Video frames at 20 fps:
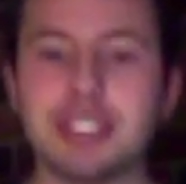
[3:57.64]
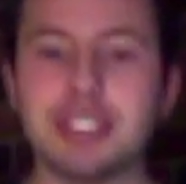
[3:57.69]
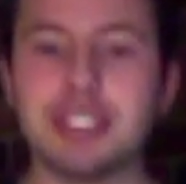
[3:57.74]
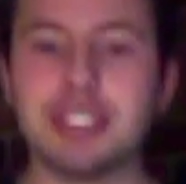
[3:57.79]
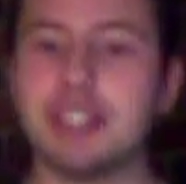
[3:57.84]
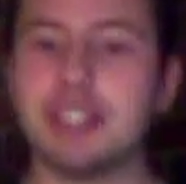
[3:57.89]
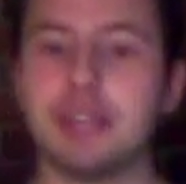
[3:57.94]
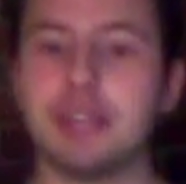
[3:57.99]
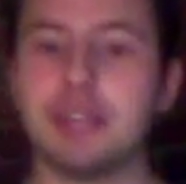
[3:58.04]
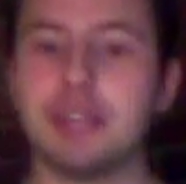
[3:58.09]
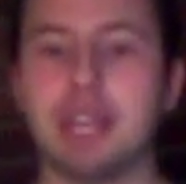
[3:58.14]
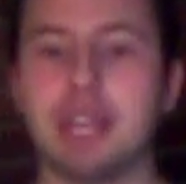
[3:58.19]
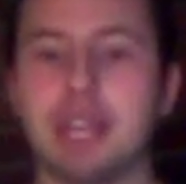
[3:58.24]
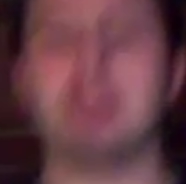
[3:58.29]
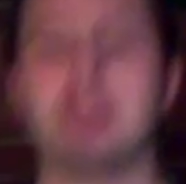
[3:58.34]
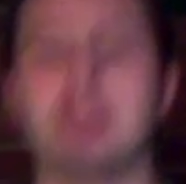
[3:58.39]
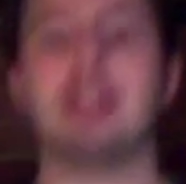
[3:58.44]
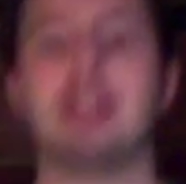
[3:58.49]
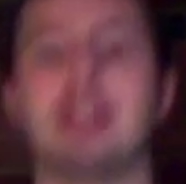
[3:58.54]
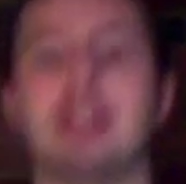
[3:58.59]
entertainment.
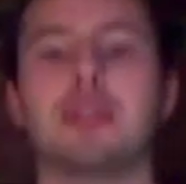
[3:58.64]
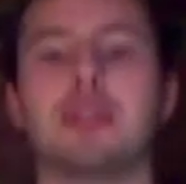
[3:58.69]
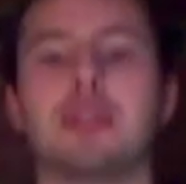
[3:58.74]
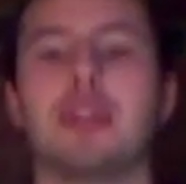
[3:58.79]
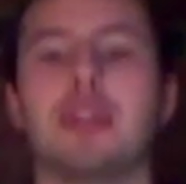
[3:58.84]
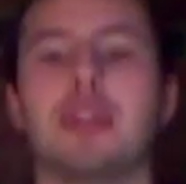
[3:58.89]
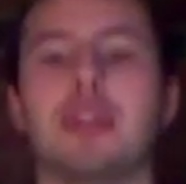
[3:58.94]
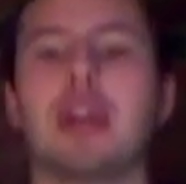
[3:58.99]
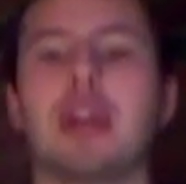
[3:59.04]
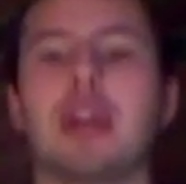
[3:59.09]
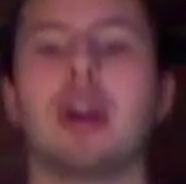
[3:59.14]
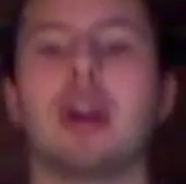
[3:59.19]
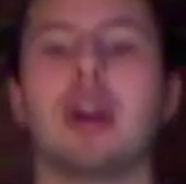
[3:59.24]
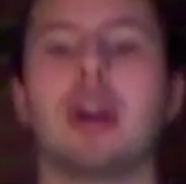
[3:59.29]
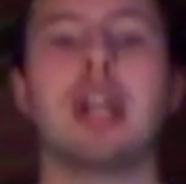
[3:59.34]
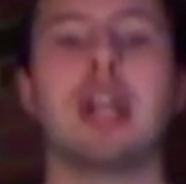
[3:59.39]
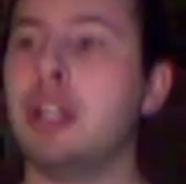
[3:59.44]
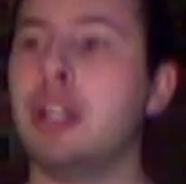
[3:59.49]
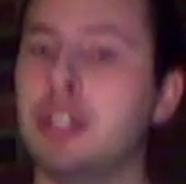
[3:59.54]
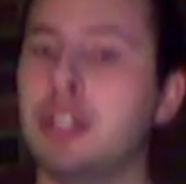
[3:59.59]
That's all they are.
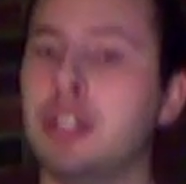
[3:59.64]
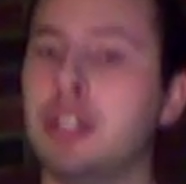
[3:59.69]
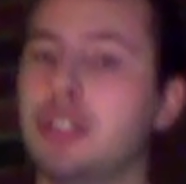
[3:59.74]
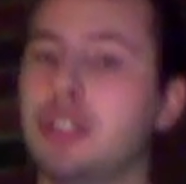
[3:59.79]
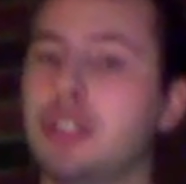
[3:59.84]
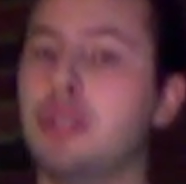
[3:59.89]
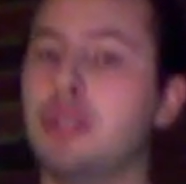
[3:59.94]
Do